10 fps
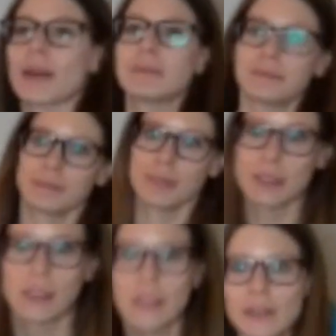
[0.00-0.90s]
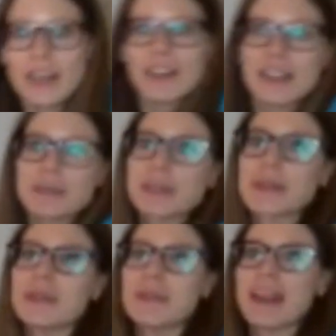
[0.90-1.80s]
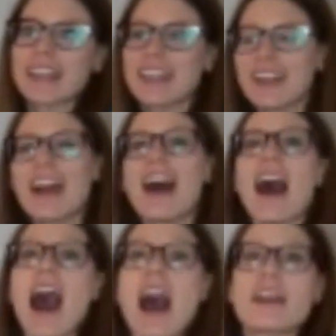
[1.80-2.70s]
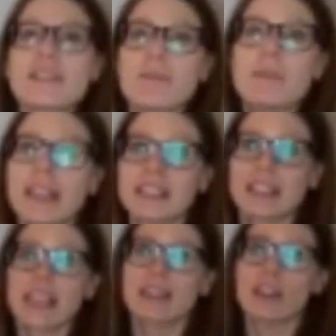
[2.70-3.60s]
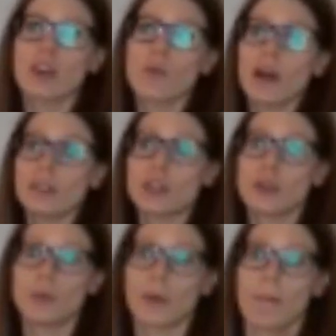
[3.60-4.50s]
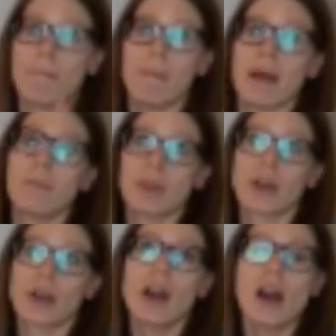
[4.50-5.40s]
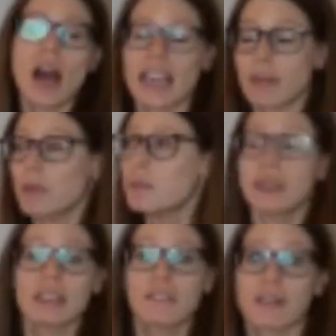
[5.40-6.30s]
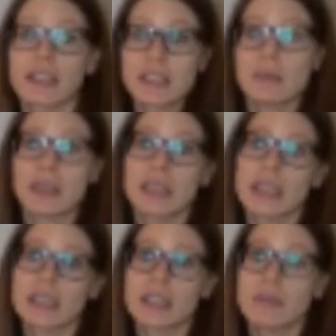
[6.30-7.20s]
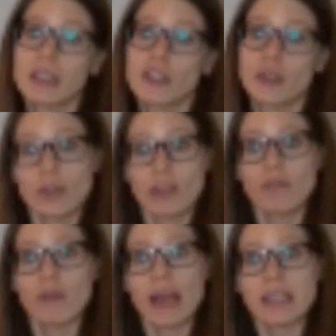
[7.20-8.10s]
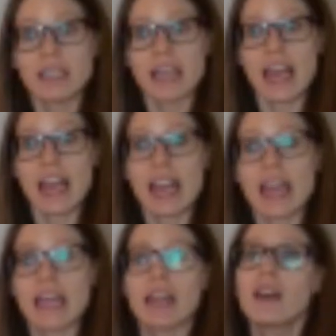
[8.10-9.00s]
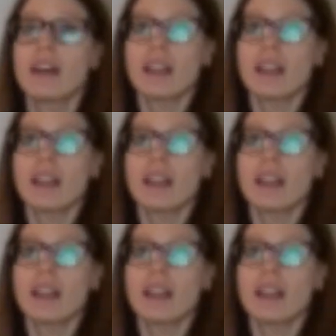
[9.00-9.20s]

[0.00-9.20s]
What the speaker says: Okay. So now that I'm scooted back here, the biggest thing that you want to remember, again, when building flexibility is to make sure that you find a